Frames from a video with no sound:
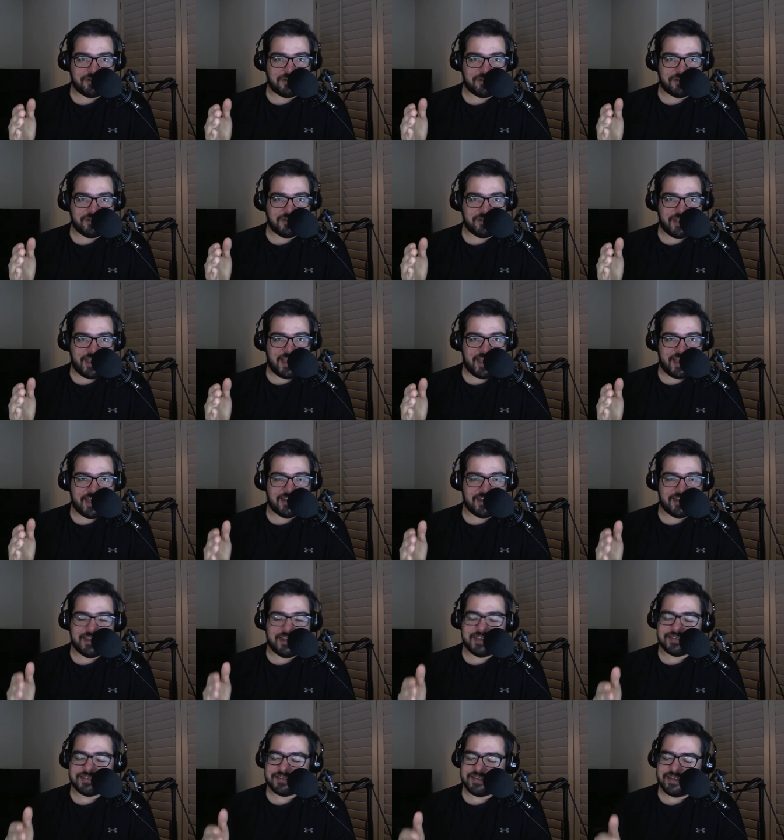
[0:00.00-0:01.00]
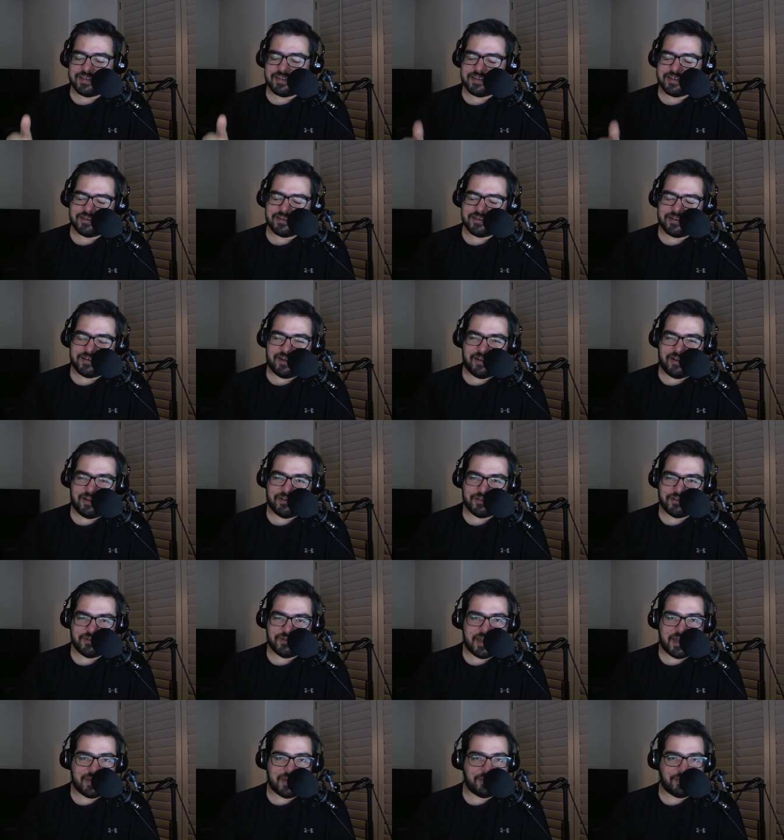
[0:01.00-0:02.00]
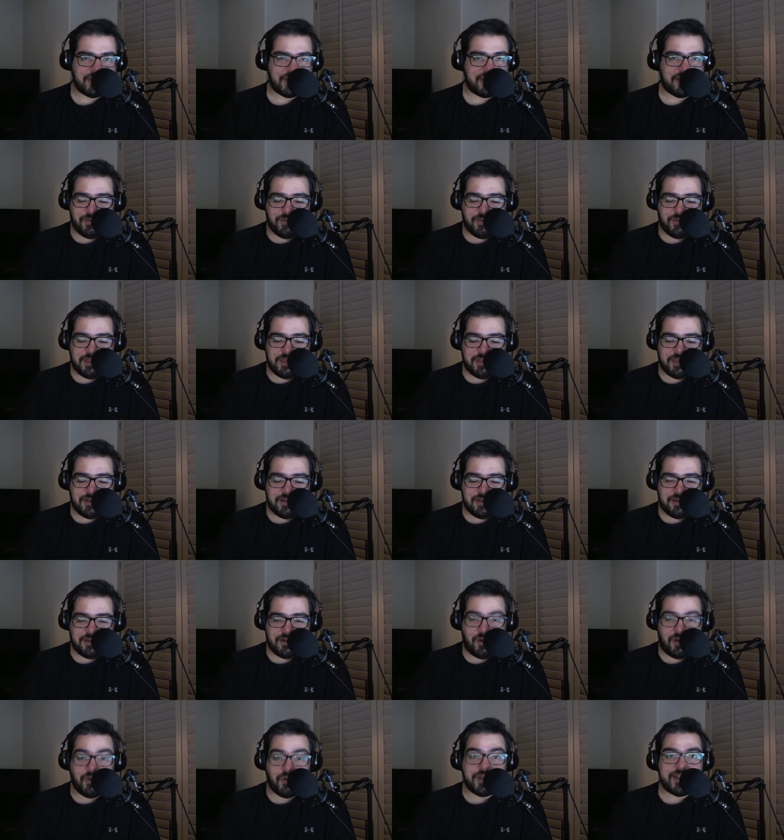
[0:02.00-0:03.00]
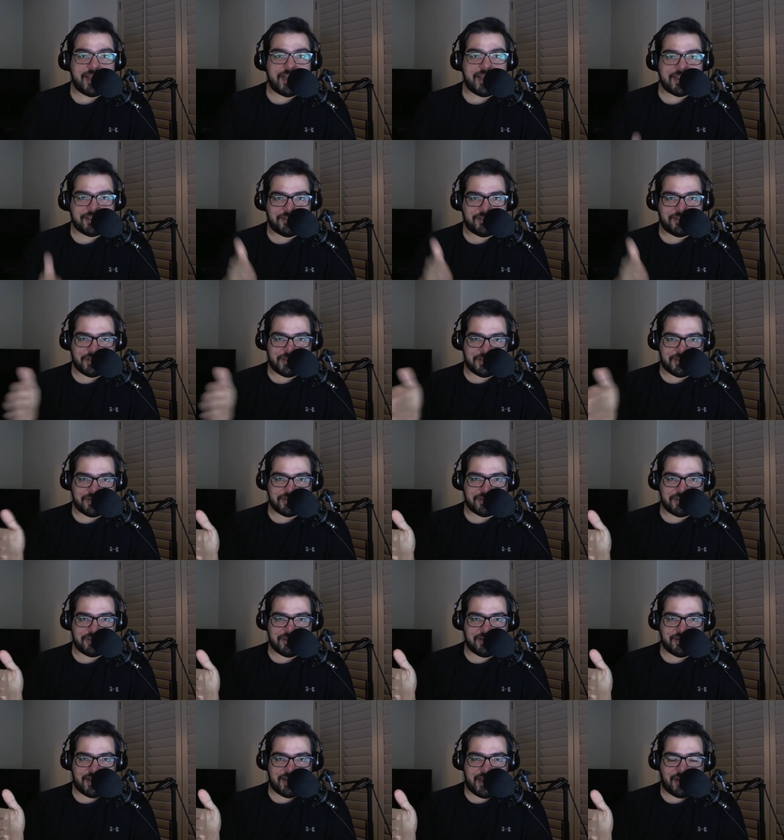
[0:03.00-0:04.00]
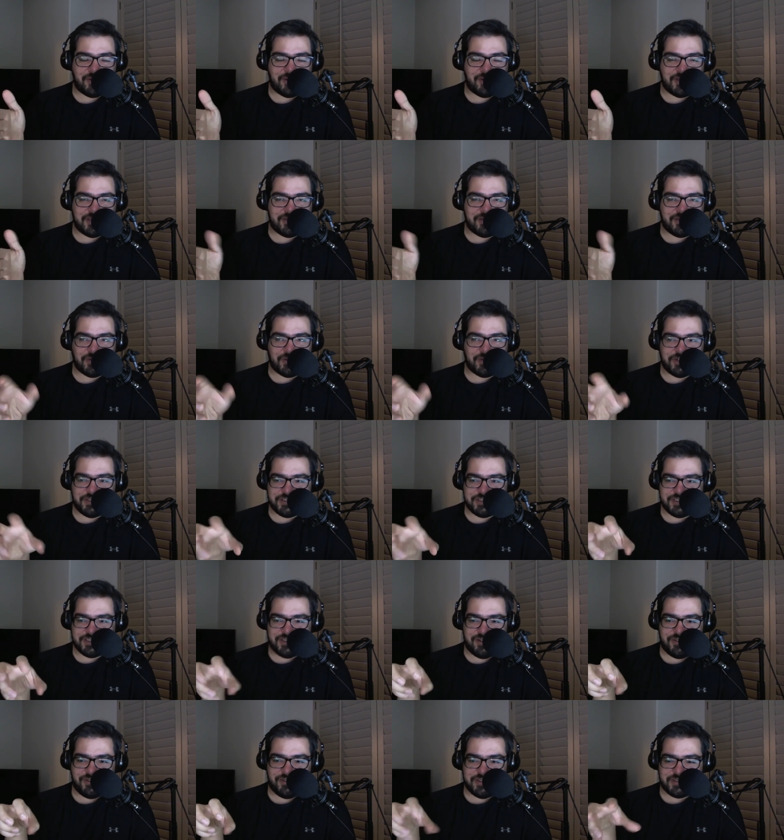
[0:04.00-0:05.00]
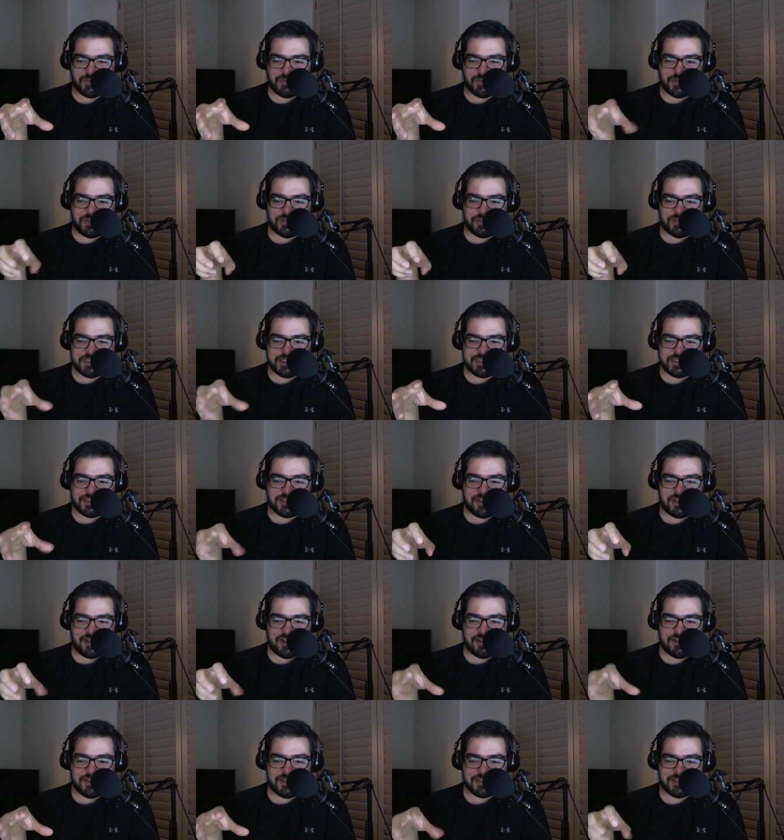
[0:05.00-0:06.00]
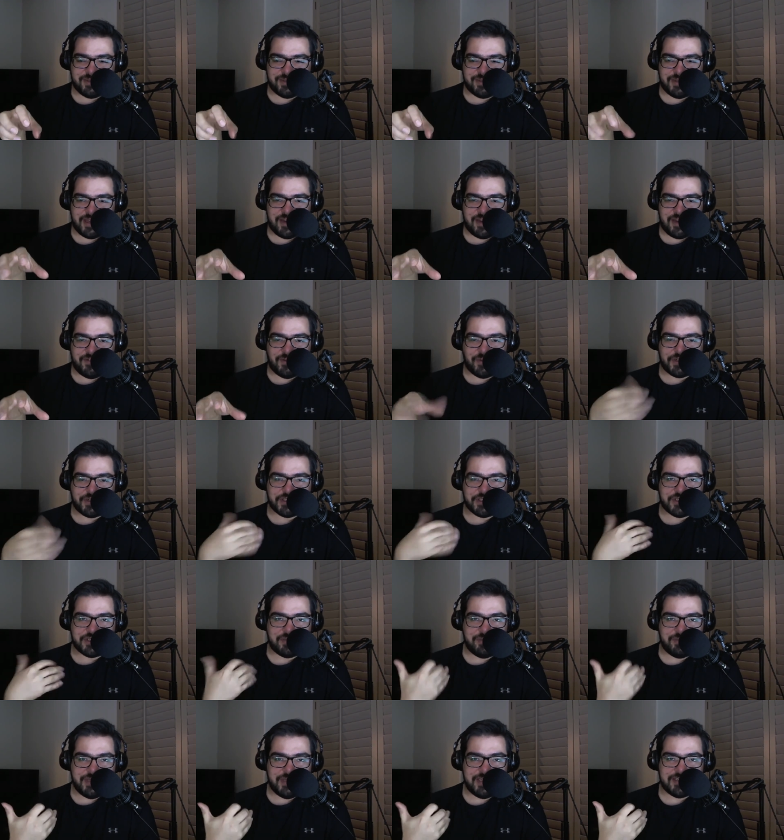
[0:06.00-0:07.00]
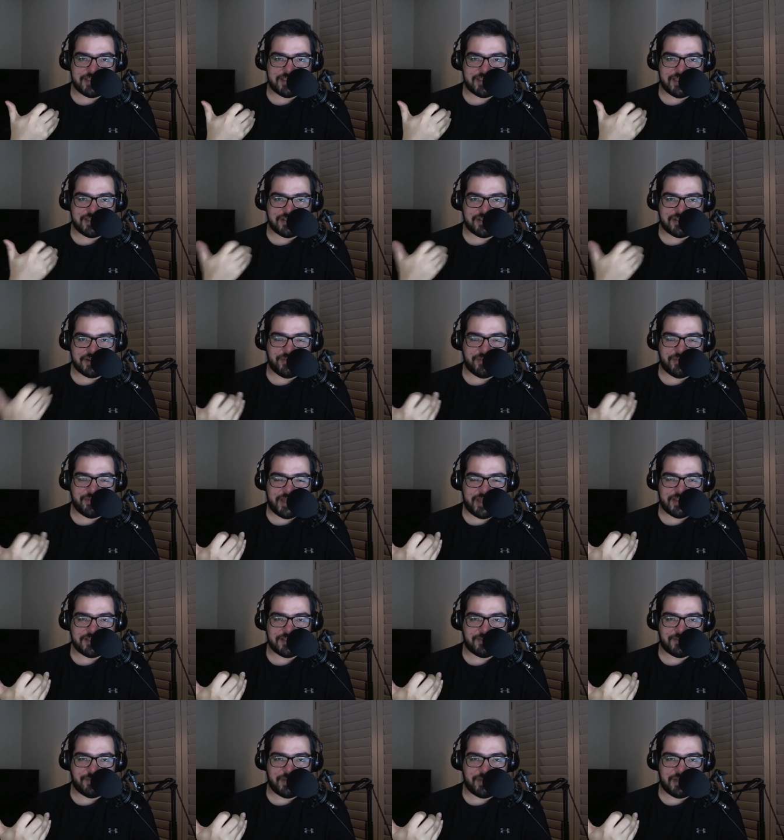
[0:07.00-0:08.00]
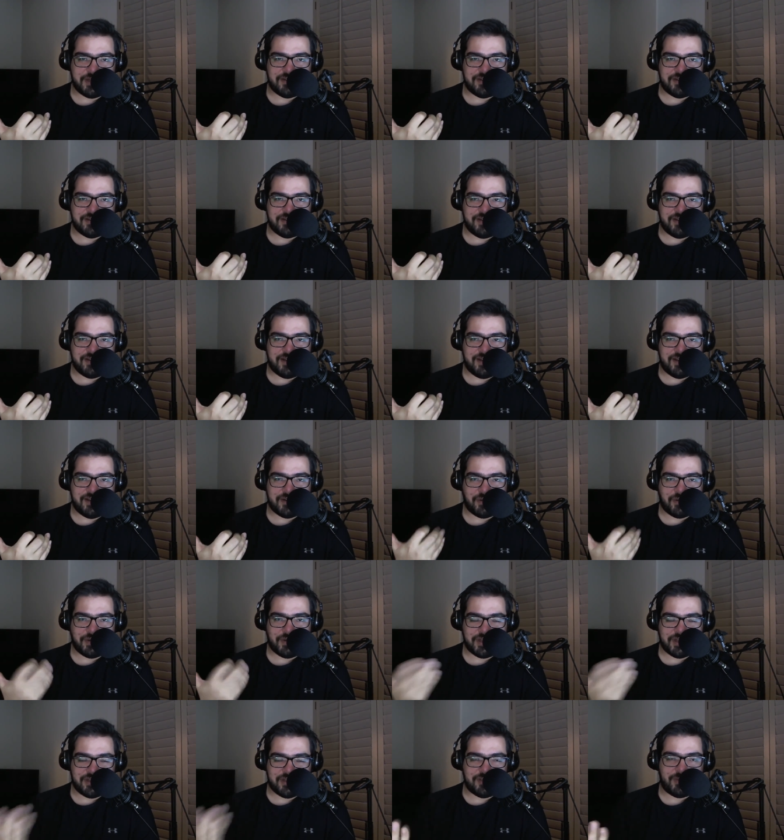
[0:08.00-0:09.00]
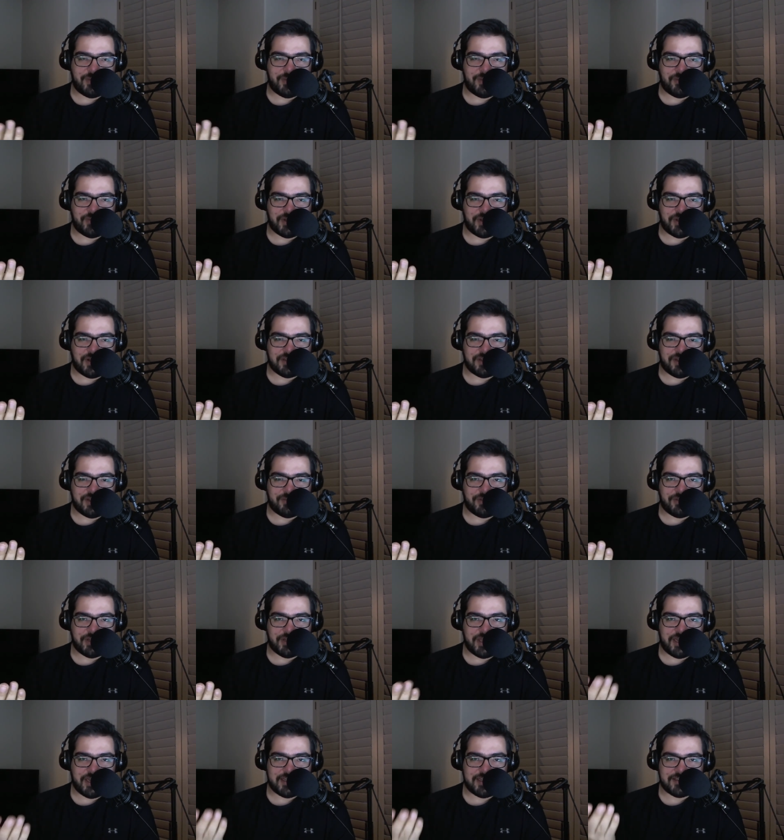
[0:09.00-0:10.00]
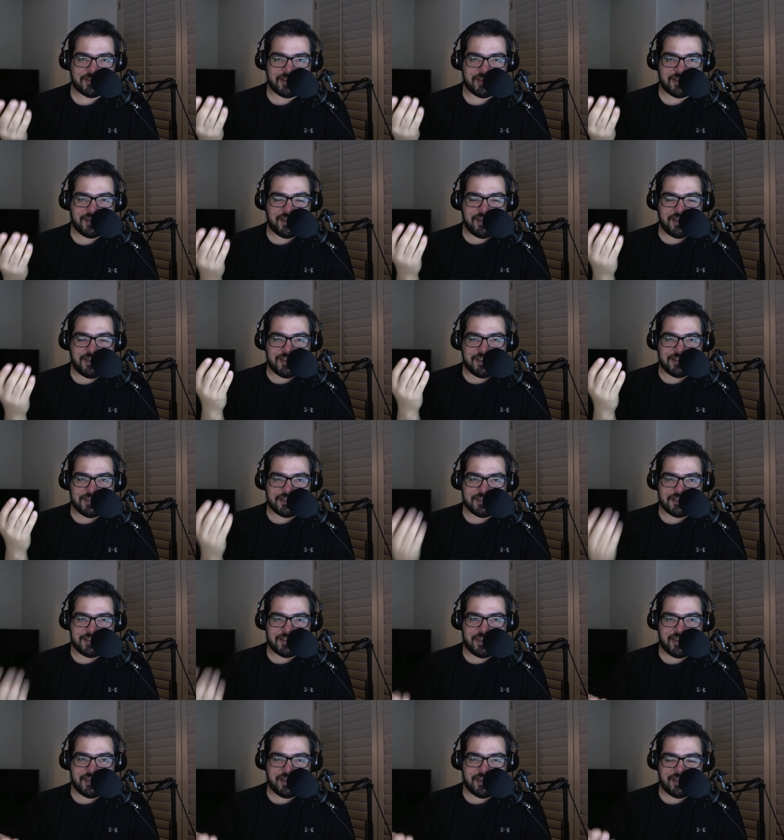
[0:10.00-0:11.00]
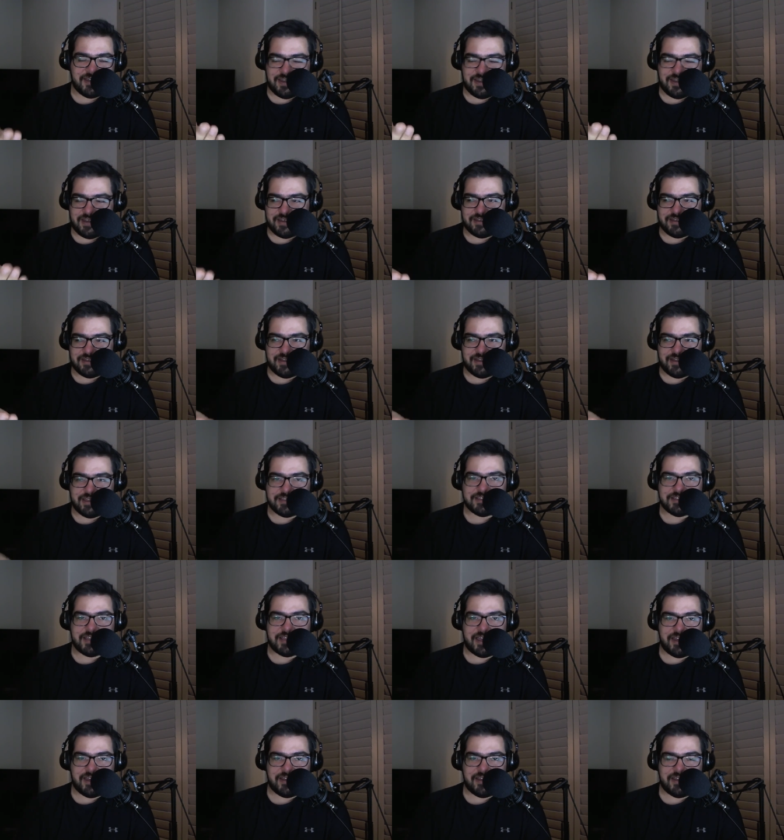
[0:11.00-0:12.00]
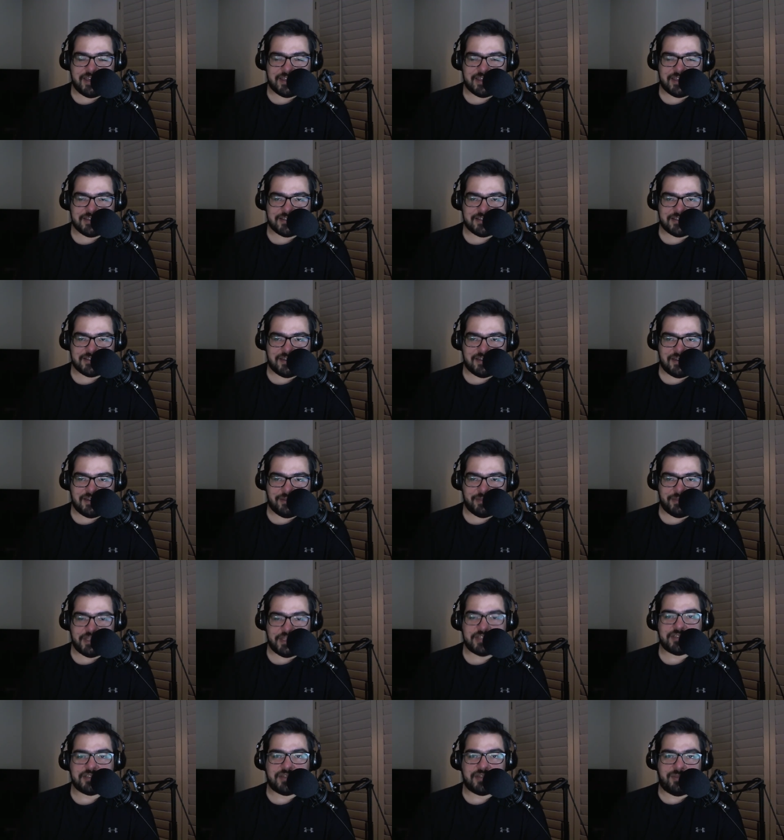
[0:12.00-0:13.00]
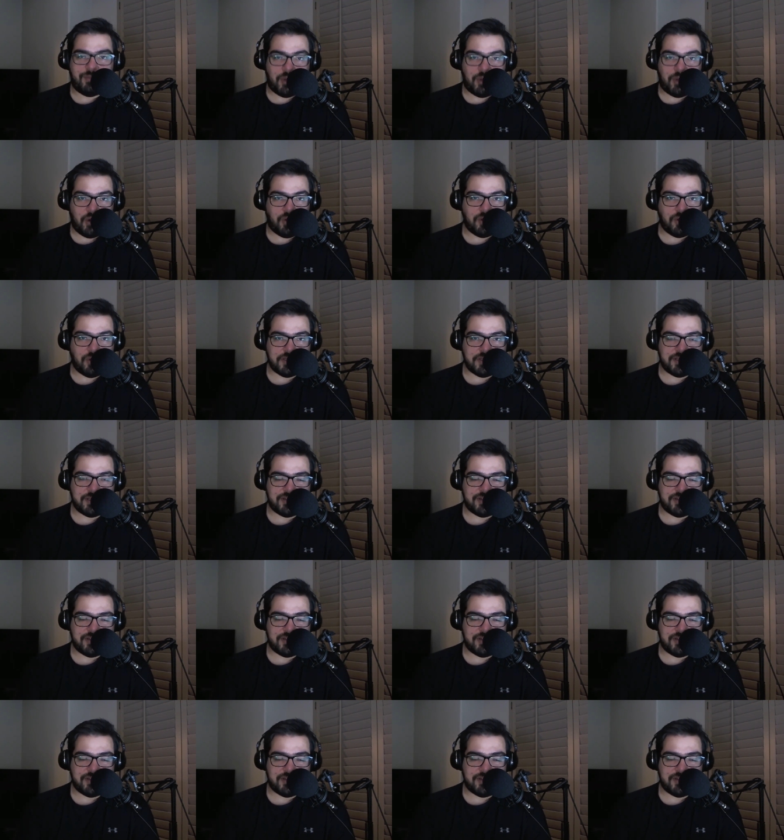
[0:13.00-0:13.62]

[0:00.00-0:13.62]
And it's like, oh, you got to be kidding me. The, uh, oh, and next to it, there's a little outlet where you see all this what looks like sawdust coming out of it, which to me says termites, but. Uh, according to the people we called to come look at it, say uh, they say it's uh, because of the mold. It